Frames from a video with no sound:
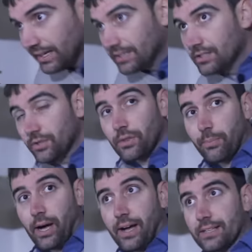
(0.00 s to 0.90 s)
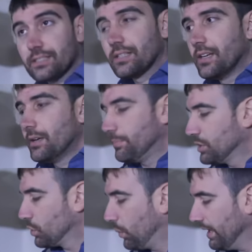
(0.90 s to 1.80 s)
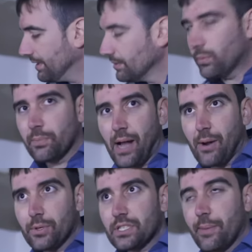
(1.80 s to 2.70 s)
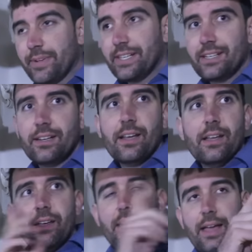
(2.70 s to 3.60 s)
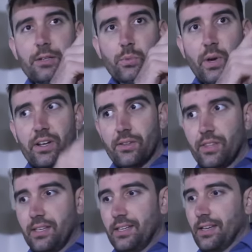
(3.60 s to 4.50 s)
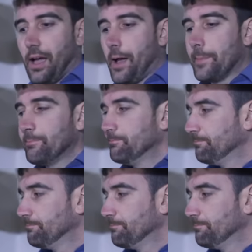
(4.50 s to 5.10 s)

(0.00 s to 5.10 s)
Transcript: into the box between where power is coming in and where the um,